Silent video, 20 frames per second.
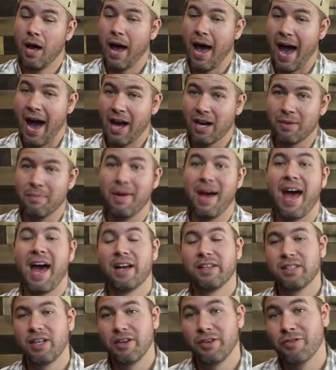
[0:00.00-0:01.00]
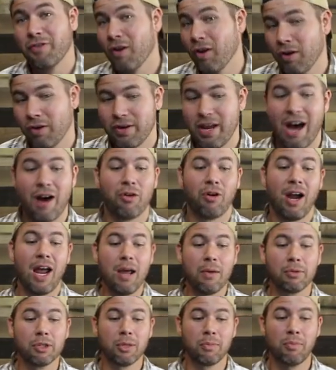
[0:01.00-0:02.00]
Adam has an Inferno Tower,
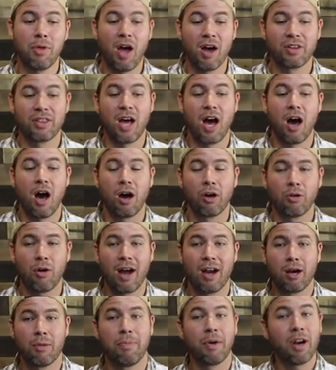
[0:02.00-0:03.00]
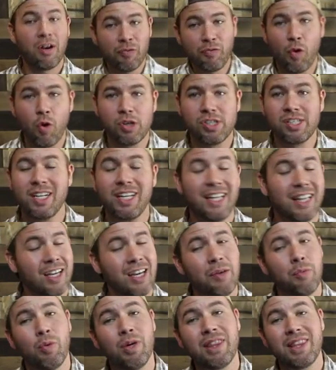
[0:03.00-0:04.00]
able to block the Hog Rider, but
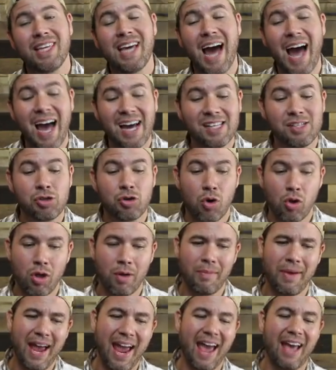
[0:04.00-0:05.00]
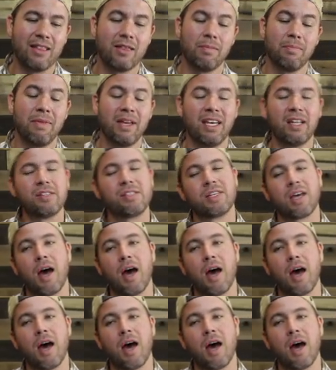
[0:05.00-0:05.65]
unfortunately, with the Ice Golem and the minions